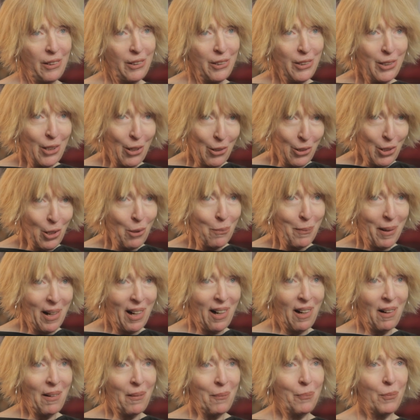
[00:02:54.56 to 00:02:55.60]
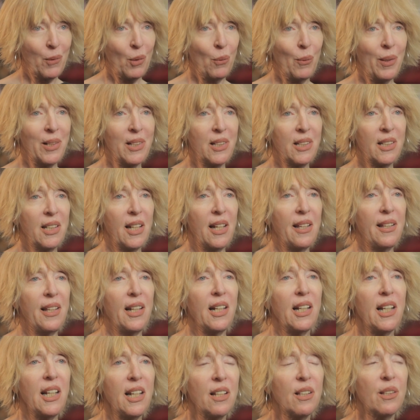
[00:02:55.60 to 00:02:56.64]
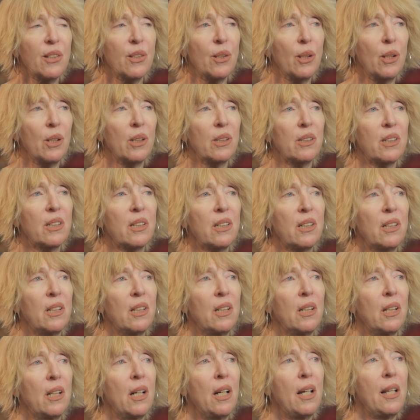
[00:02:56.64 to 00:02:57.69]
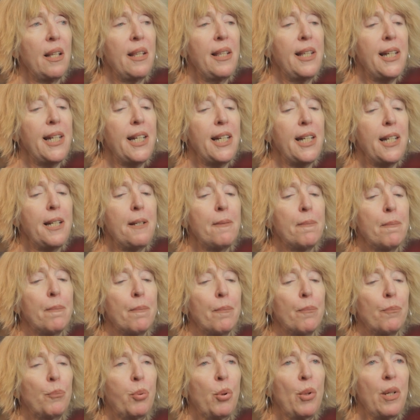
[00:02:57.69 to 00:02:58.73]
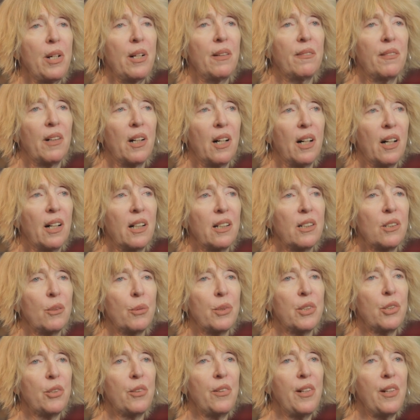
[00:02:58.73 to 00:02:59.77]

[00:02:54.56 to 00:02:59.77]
Yo-Yo Ma once said that he thought the point of art was to